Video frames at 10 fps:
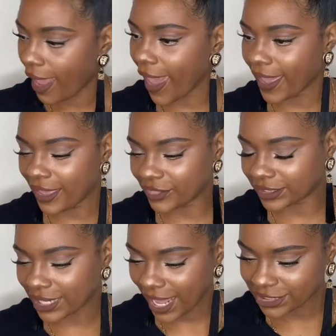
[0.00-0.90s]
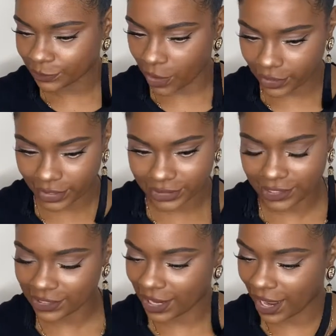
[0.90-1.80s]
And the last
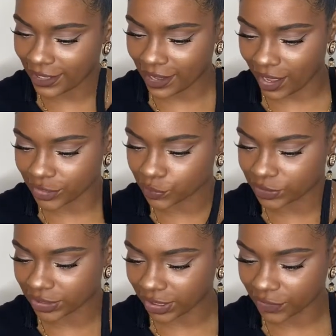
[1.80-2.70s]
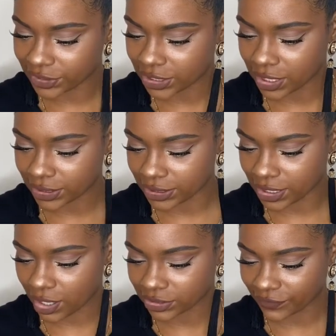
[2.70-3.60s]
product that I got was the Clarisonic
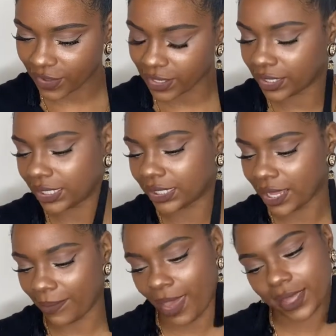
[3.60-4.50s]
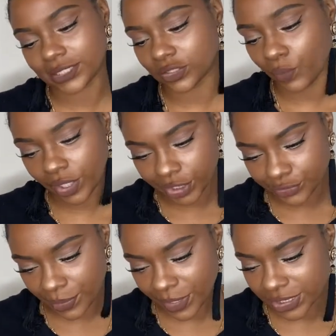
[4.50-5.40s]
Detoxifying Clay Mask. It's a weekly
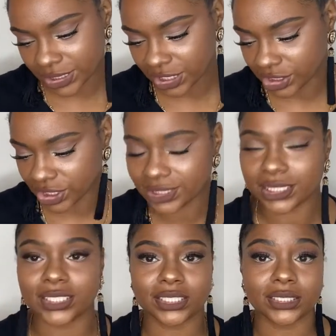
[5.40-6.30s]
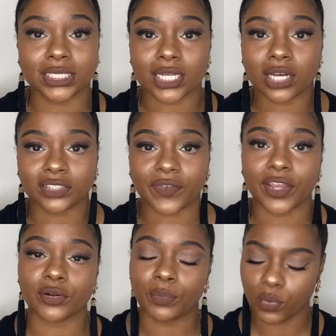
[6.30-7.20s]
treatment to decongest and detoxify
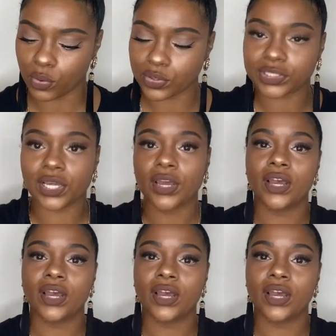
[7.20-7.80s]
your pores.